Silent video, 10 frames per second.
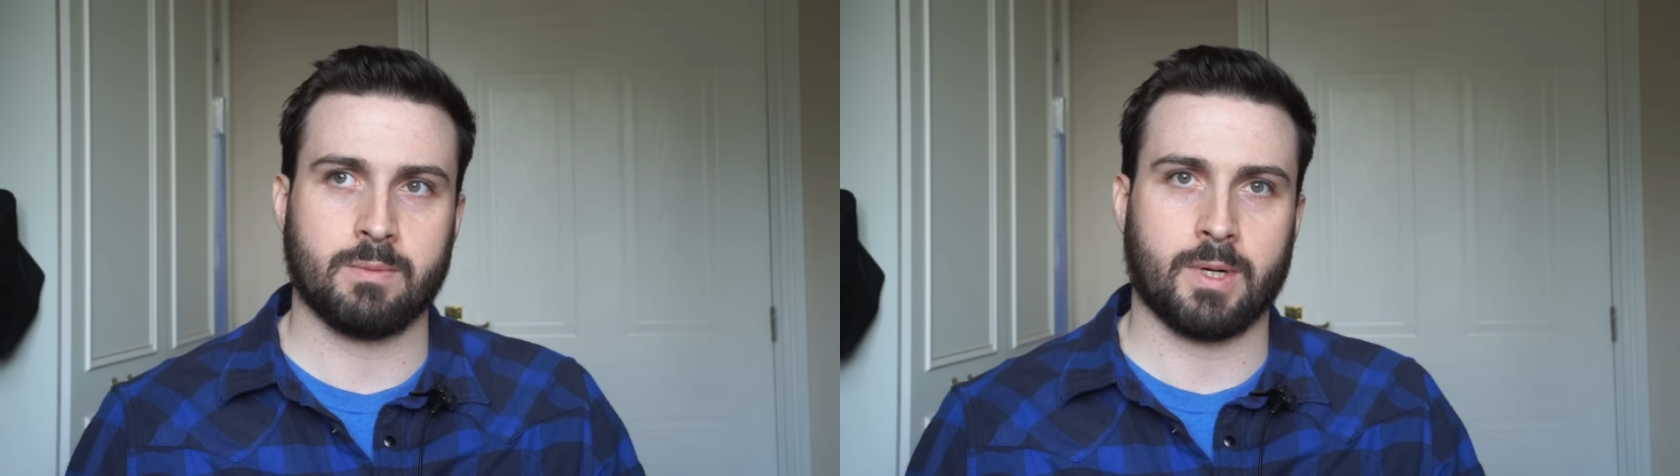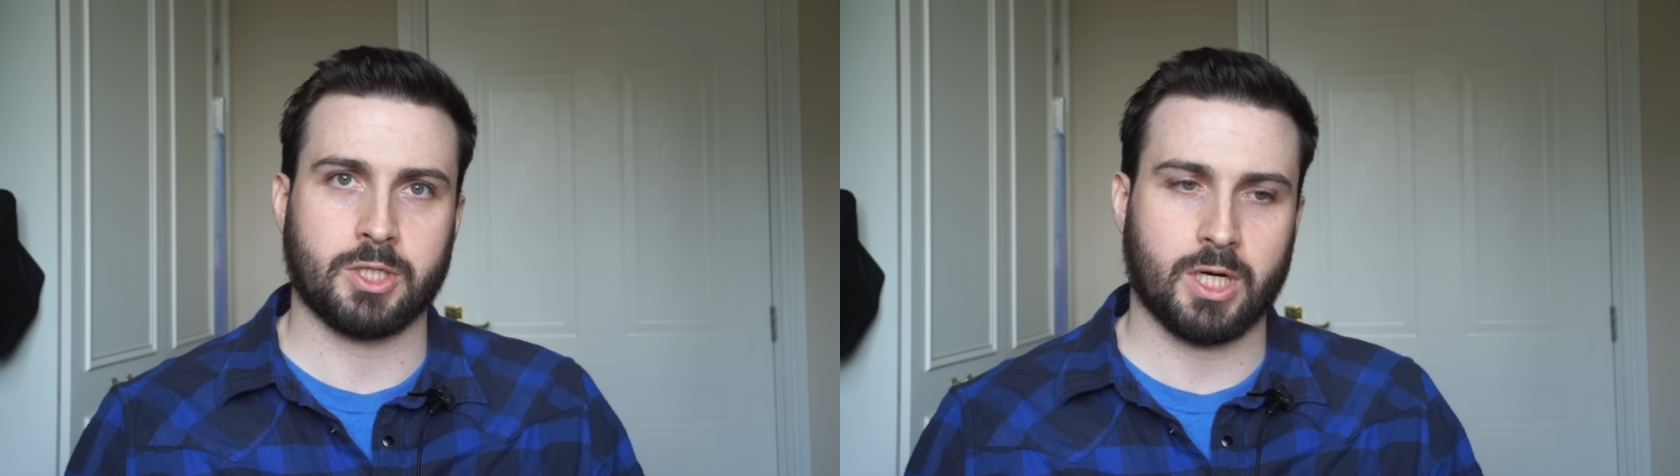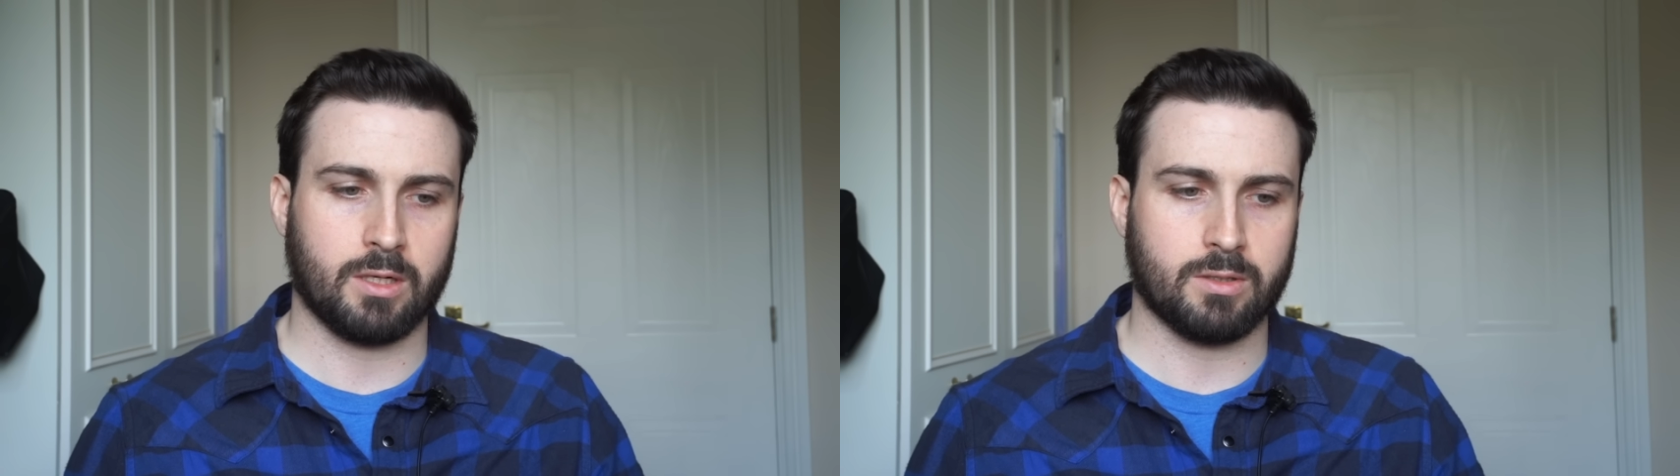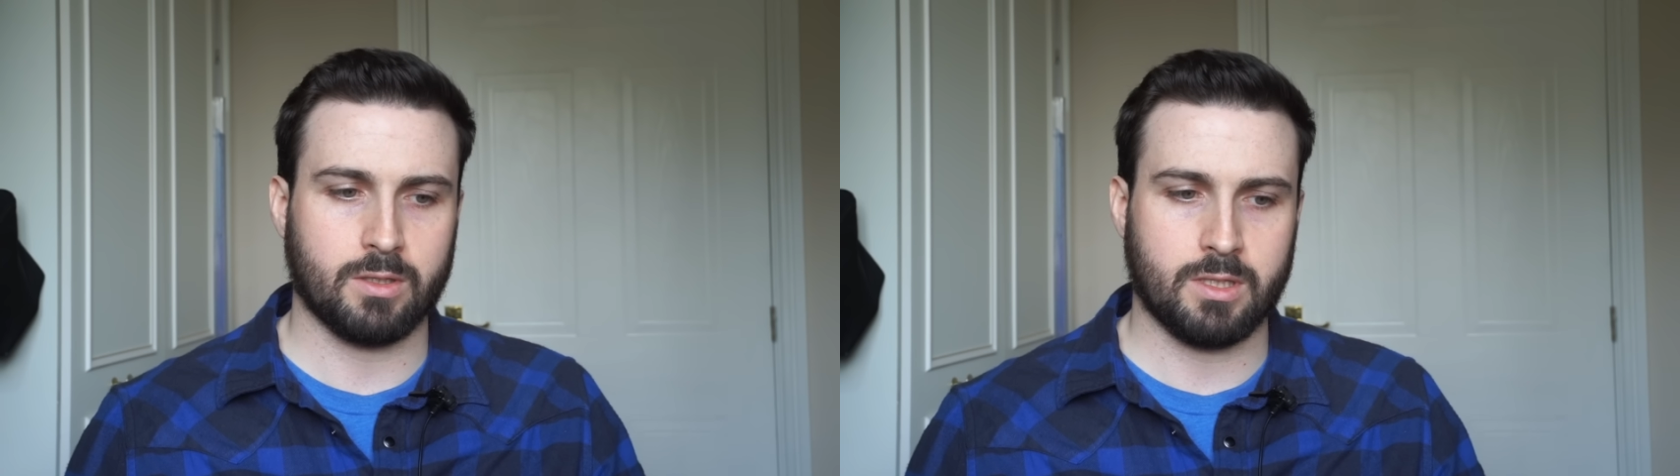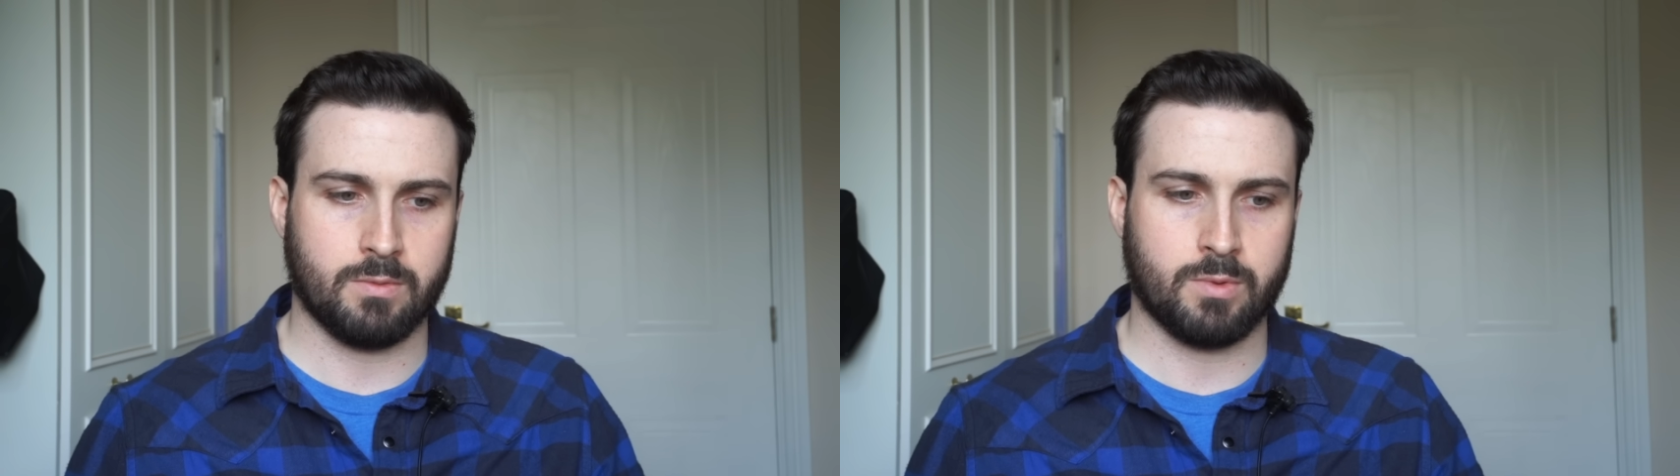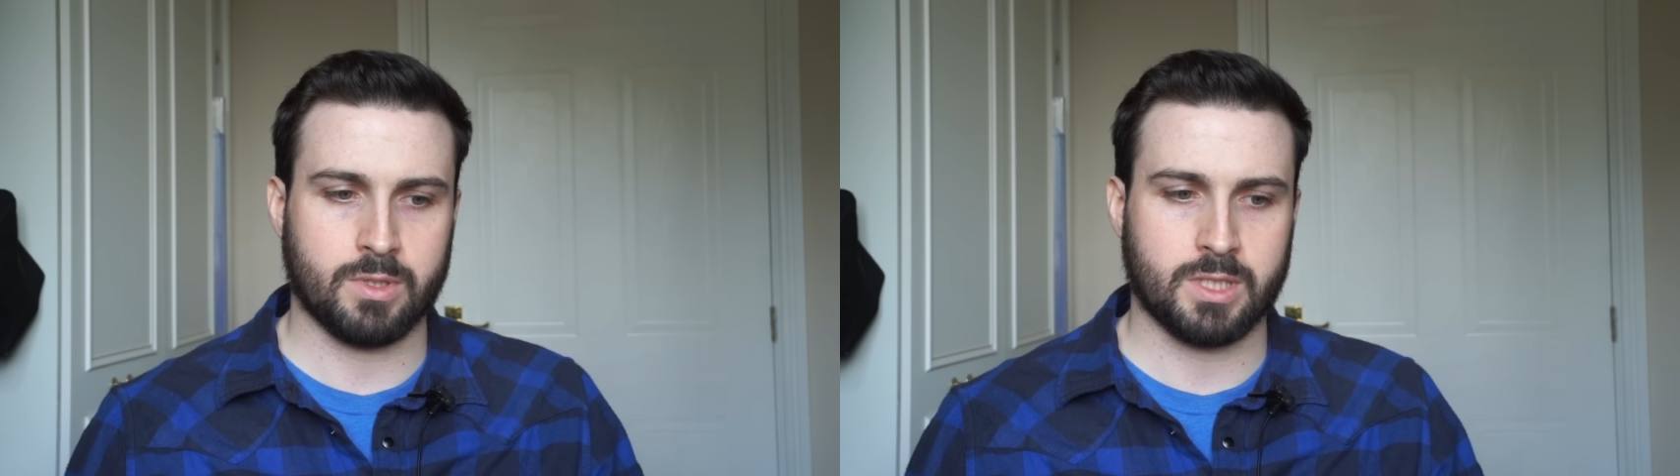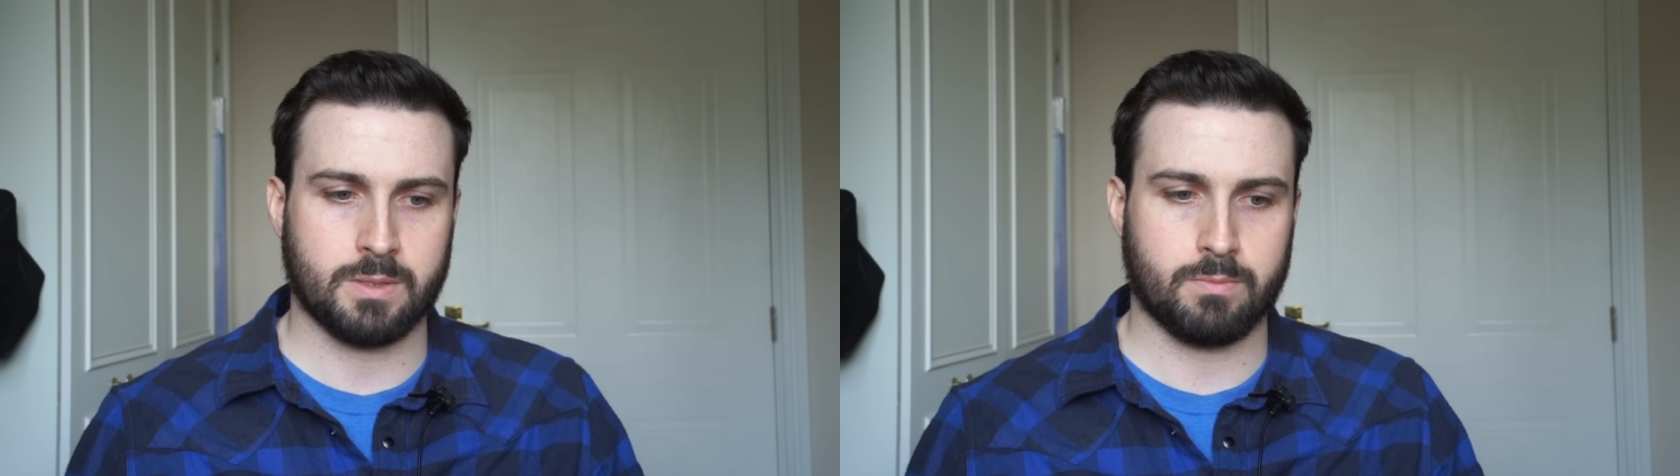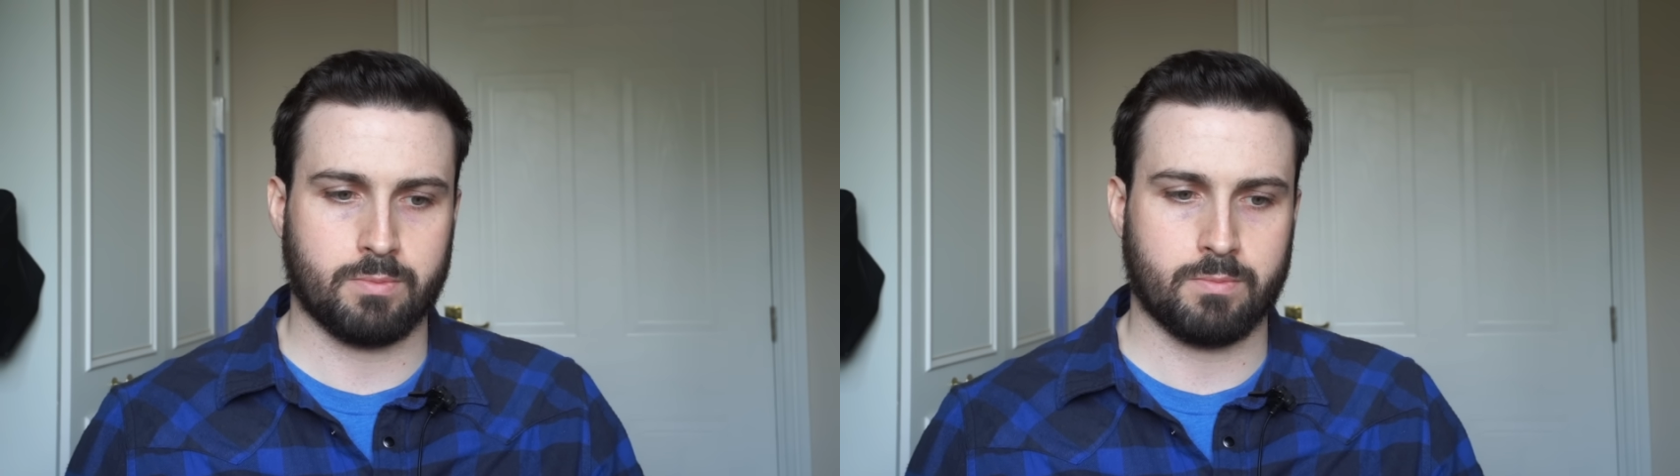in my childhood was